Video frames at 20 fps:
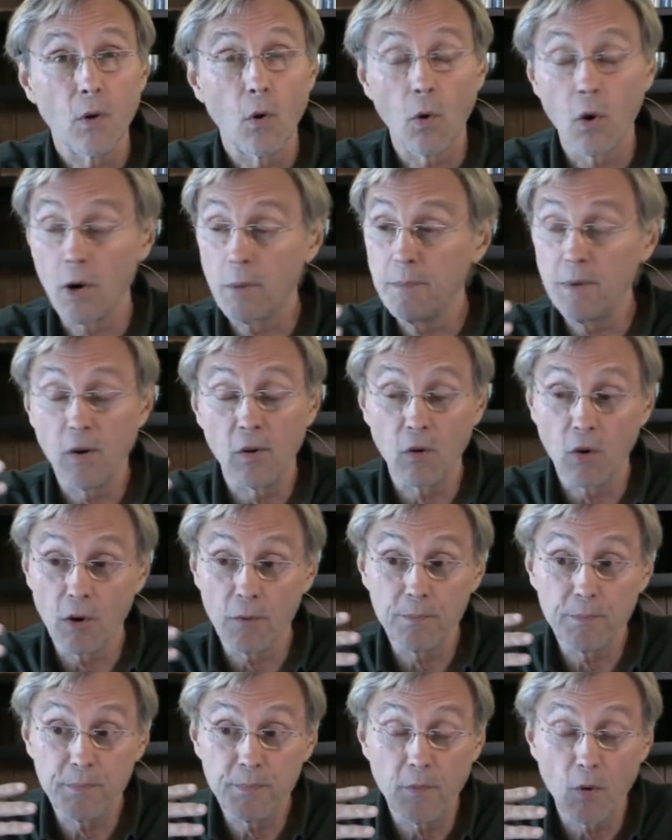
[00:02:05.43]
Or,
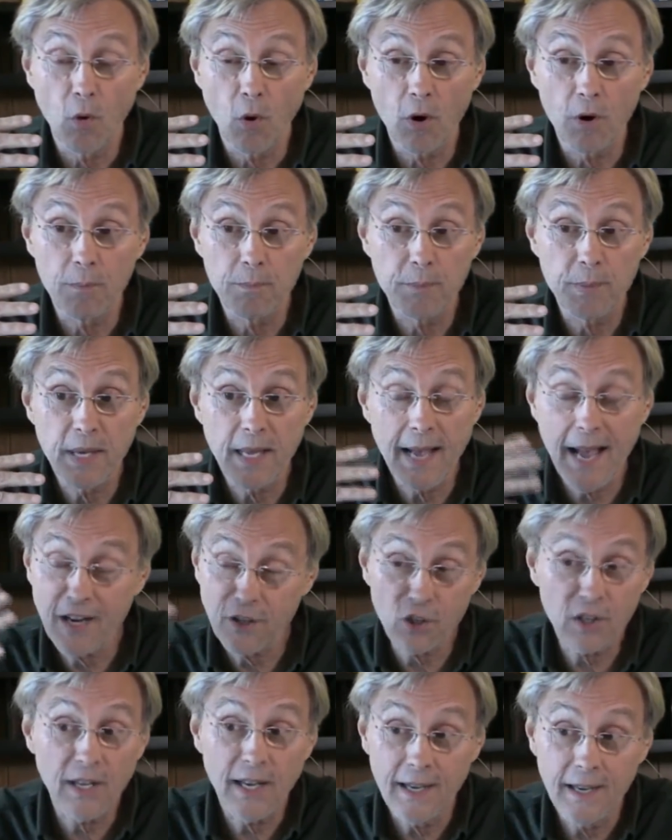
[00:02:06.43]
or, or
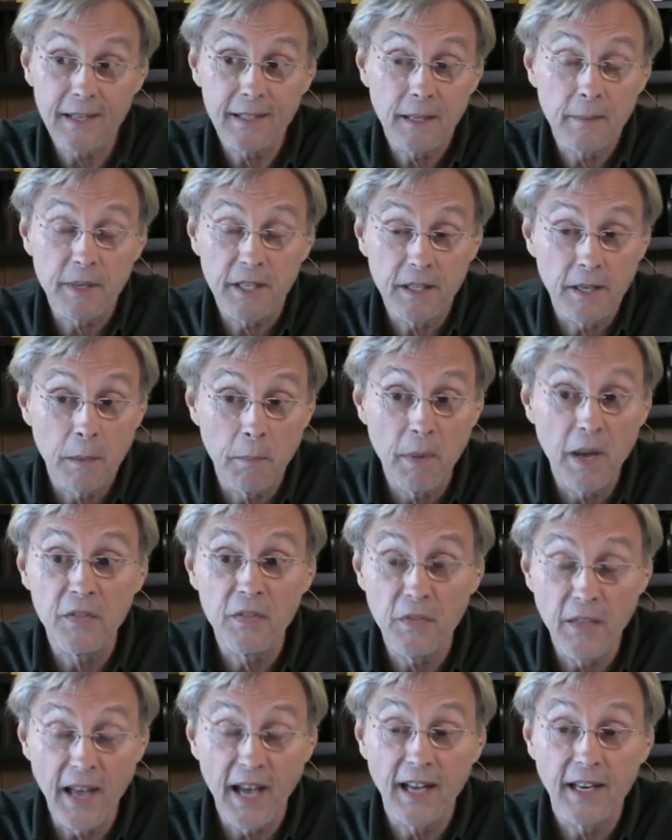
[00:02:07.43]
actually, let me
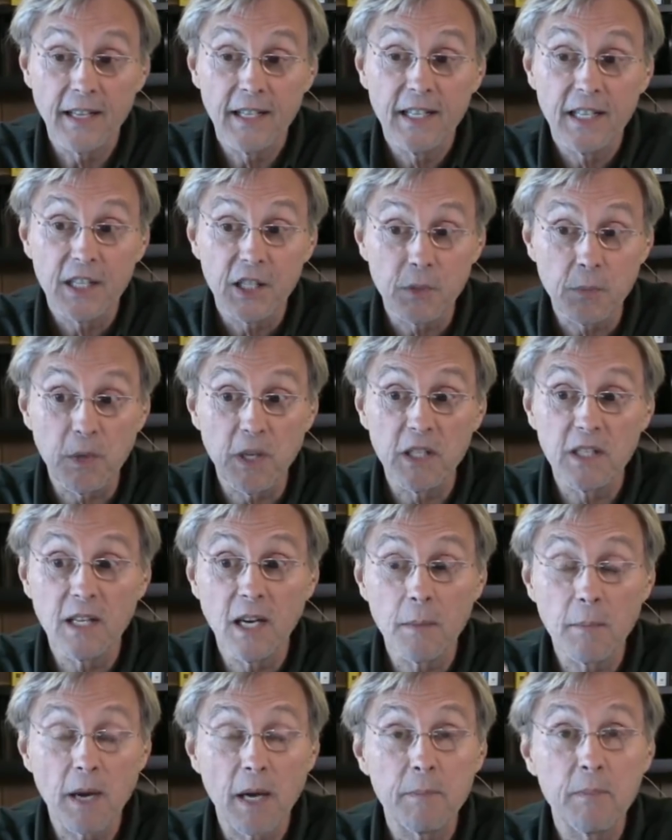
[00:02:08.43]
amend that, is being
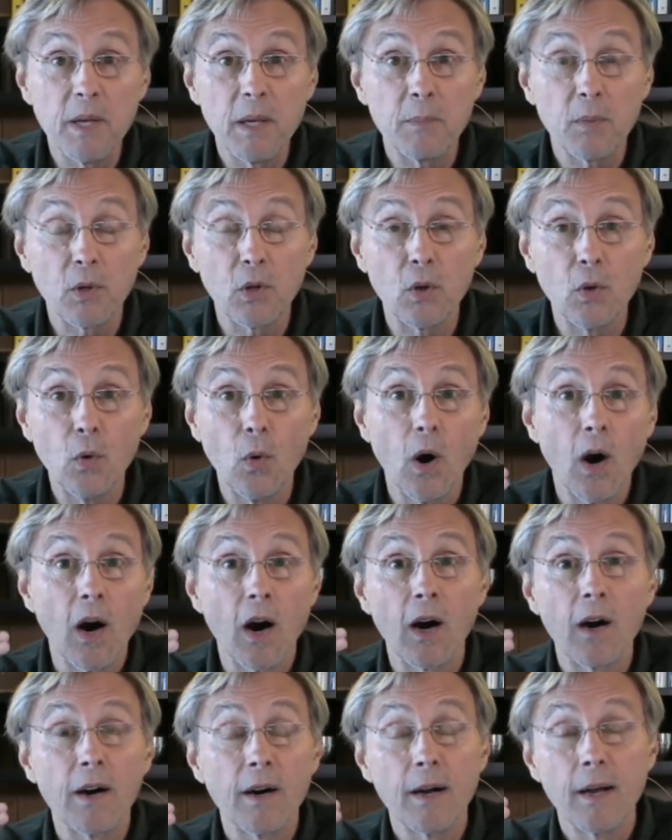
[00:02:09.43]
done by people who
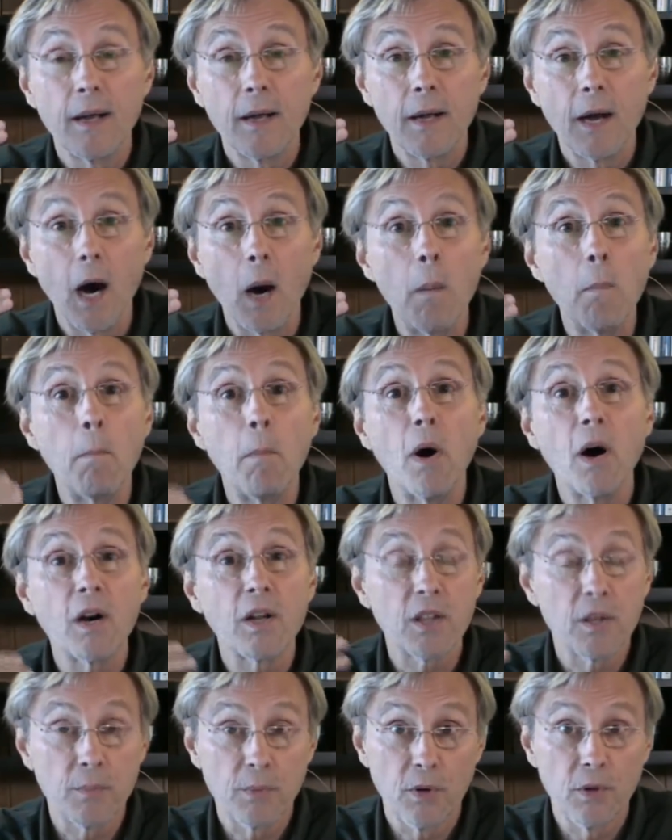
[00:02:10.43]
are
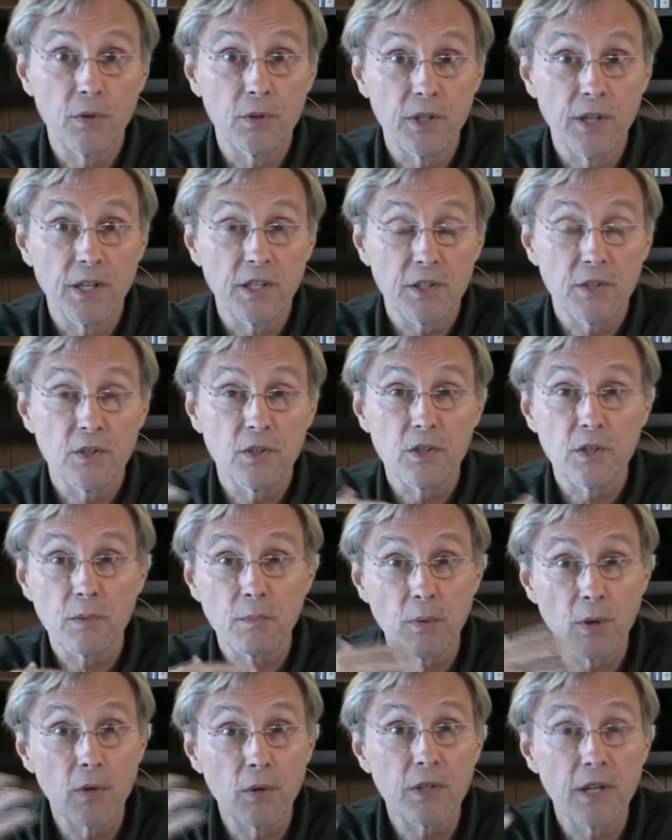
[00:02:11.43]
among the protesters.
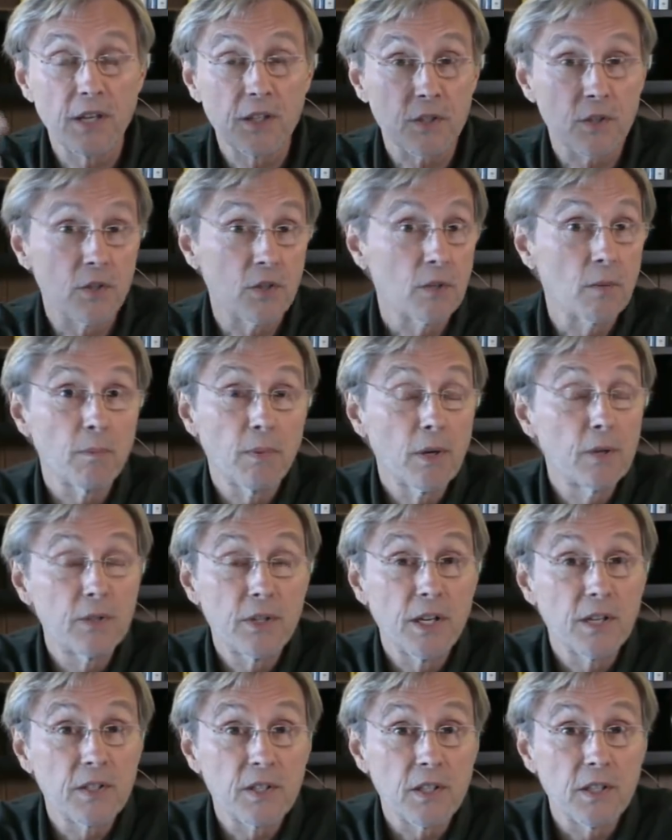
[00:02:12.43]
The protesters are
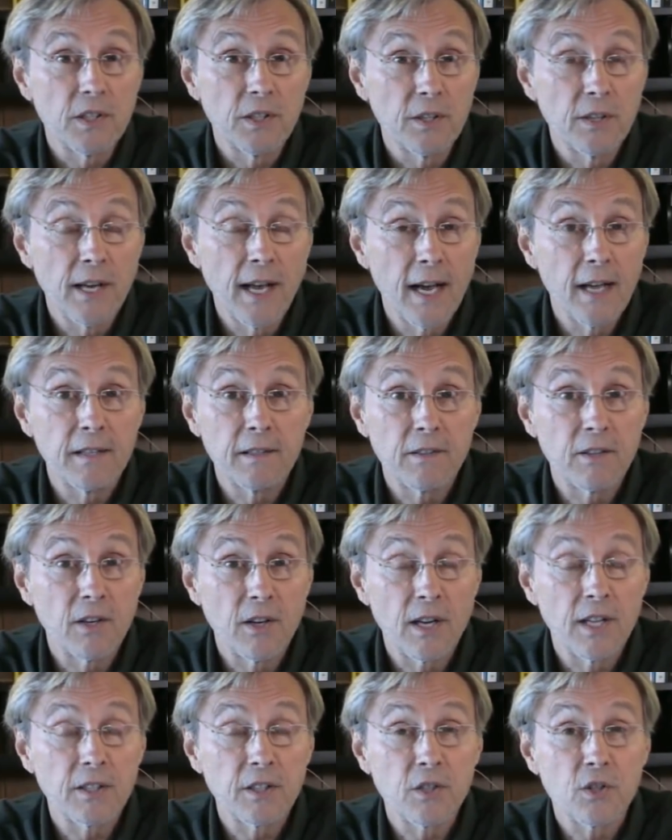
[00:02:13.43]
protesting. They're not,
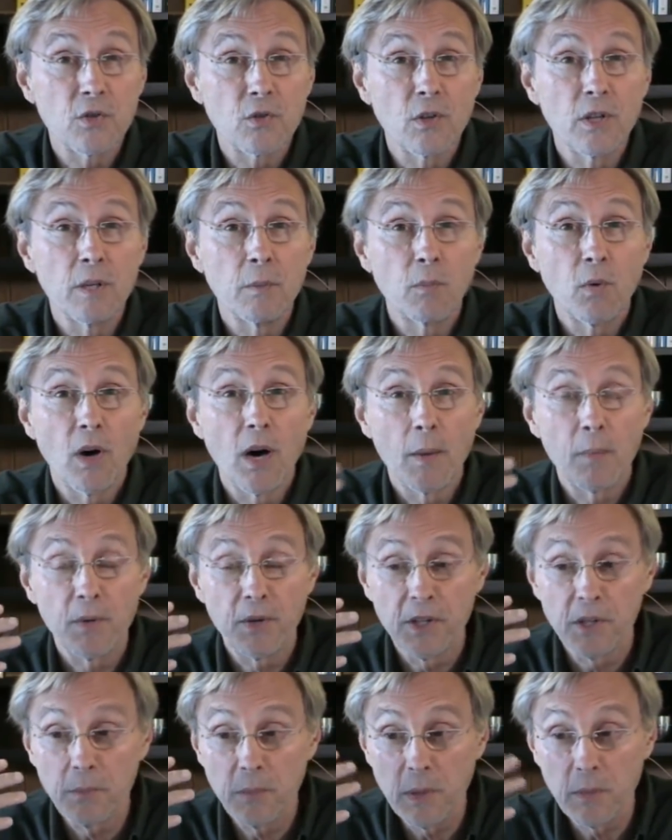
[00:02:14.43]
they're not destroying
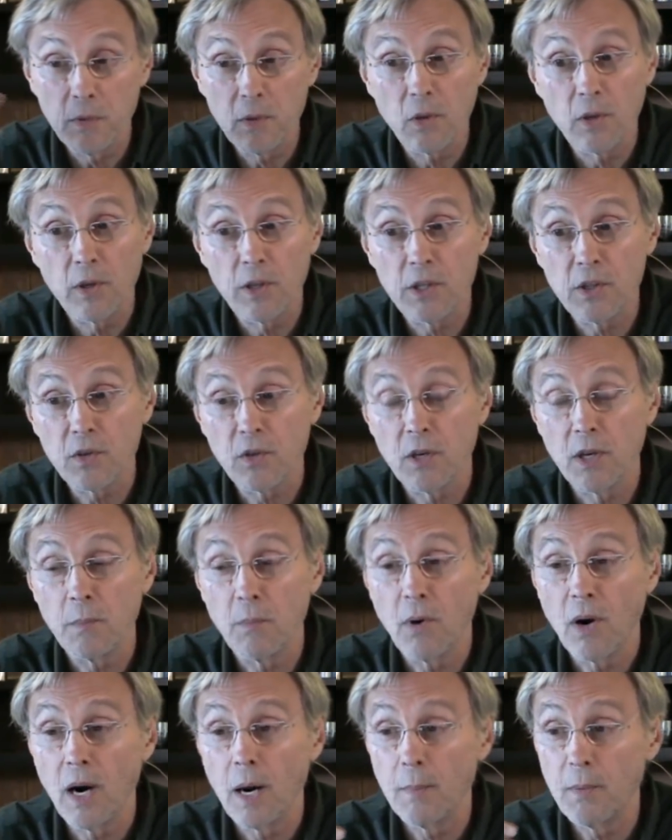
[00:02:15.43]
property. The people who are
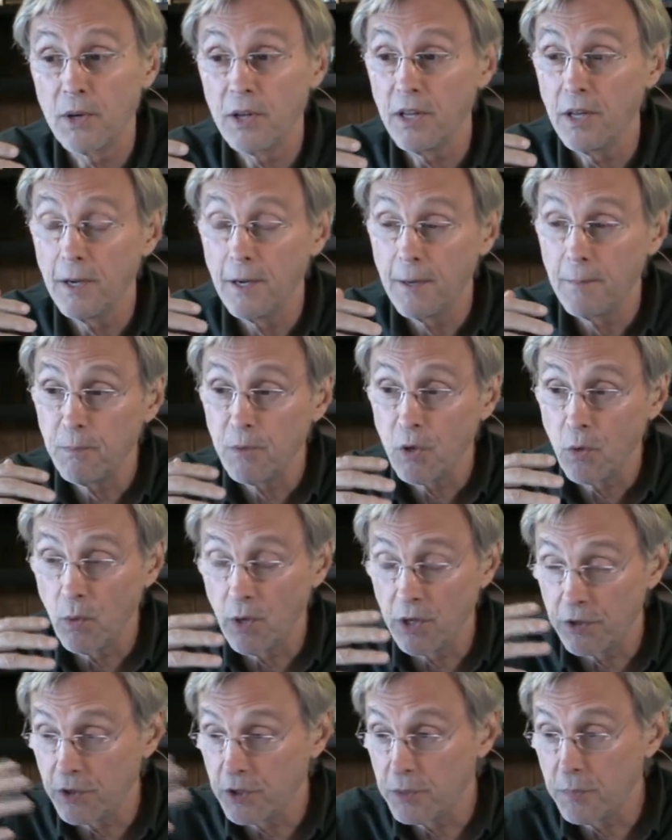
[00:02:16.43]
destroying property
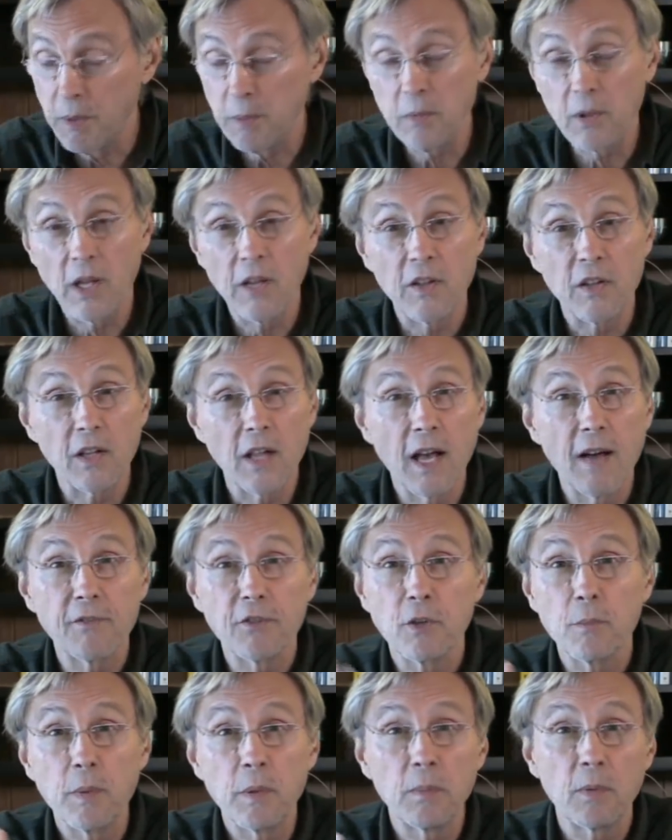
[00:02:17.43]
whether it's people on the
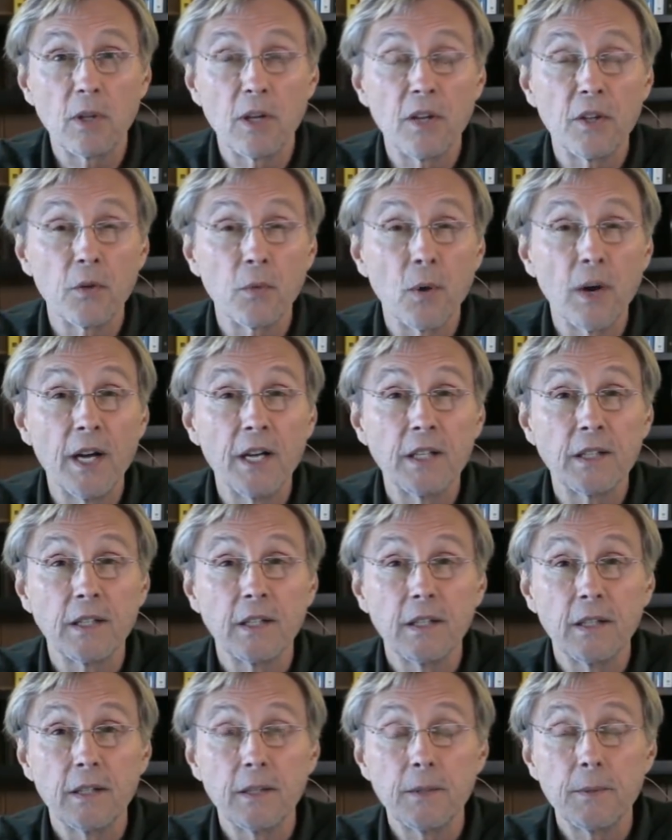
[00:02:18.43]
left or people on the right.